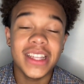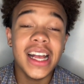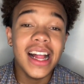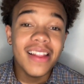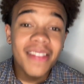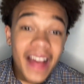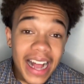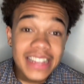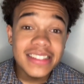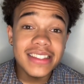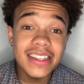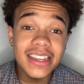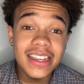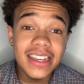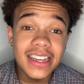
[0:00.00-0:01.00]

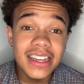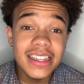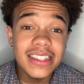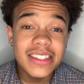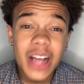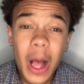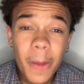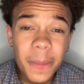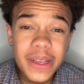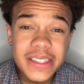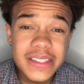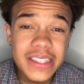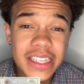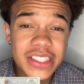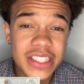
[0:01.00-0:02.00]
Lastly,
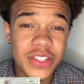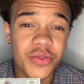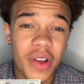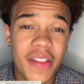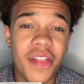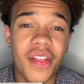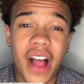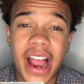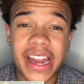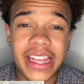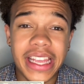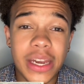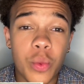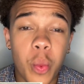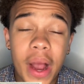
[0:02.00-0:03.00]
topics such as
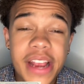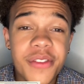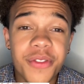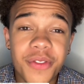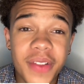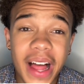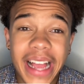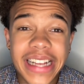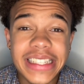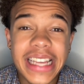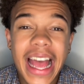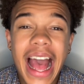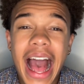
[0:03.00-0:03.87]
redlining and white flight